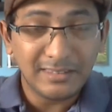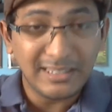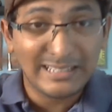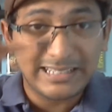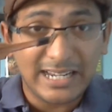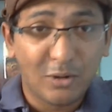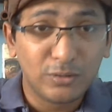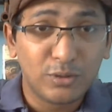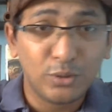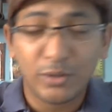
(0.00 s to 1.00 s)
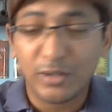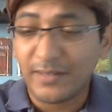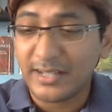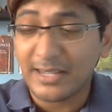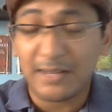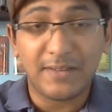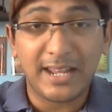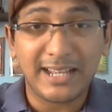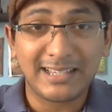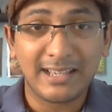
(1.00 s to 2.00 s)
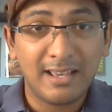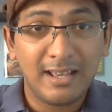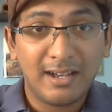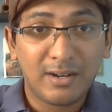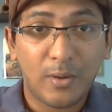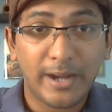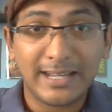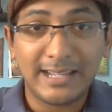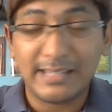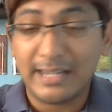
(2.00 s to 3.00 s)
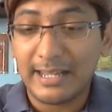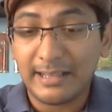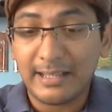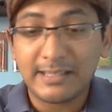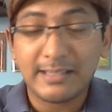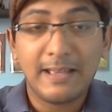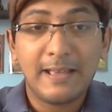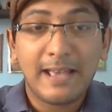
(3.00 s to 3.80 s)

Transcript: It can hold two university flakes quite easily in this.